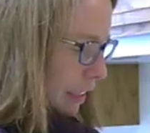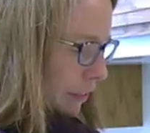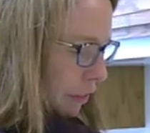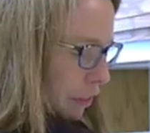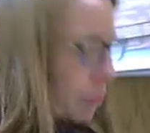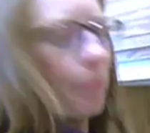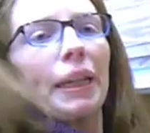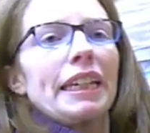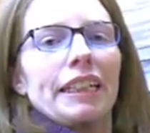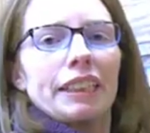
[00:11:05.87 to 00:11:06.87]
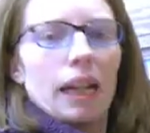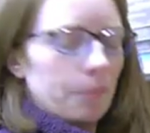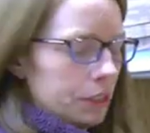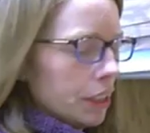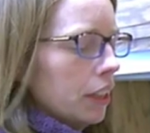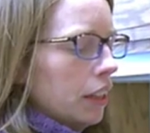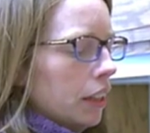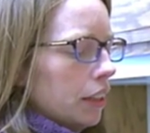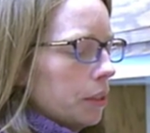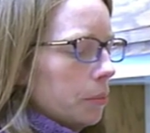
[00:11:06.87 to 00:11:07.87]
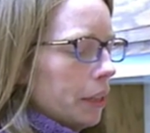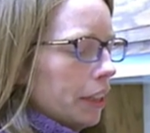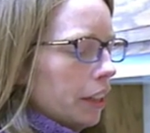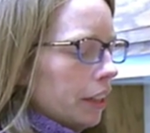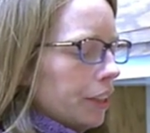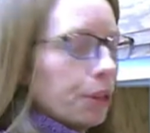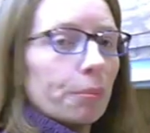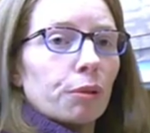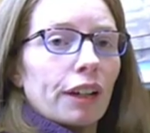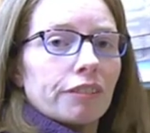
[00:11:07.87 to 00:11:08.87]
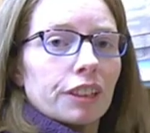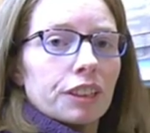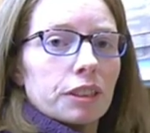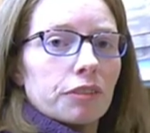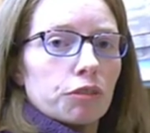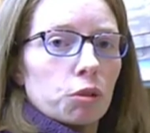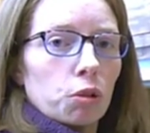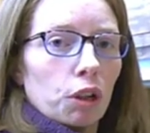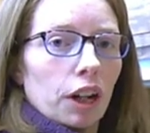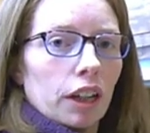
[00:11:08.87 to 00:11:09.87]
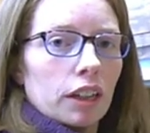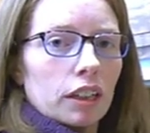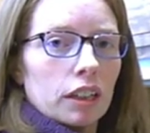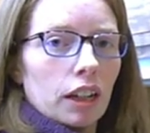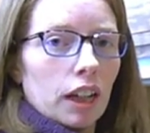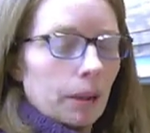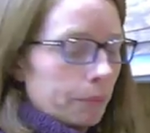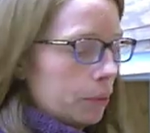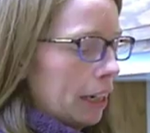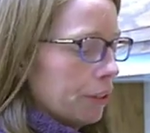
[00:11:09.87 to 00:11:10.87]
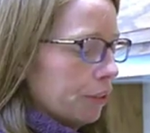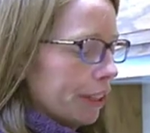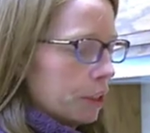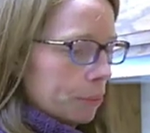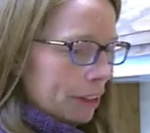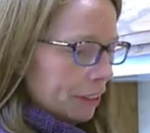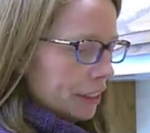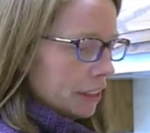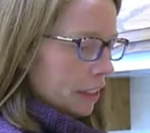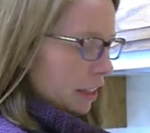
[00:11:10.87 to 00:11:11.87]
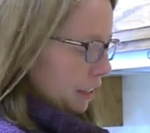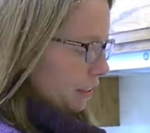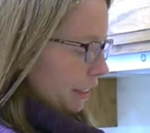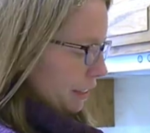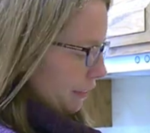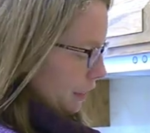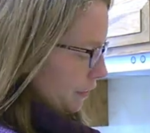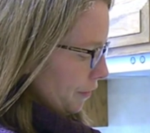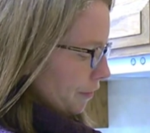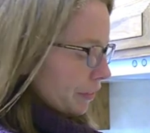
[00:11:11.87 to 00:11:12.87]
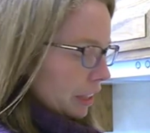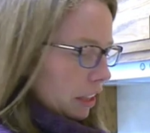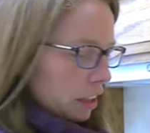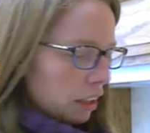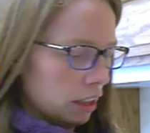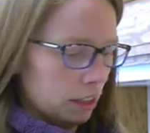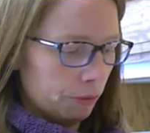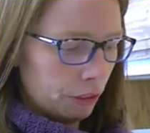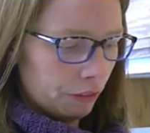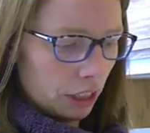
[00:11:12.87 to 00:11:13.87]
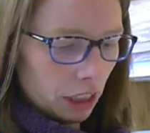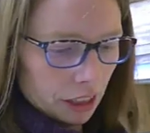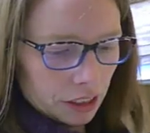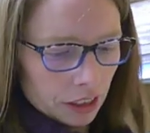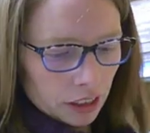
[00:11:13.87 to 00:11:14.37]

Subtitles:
give different baking times depending on your preference for how you like your brownies, so that's fun. We've got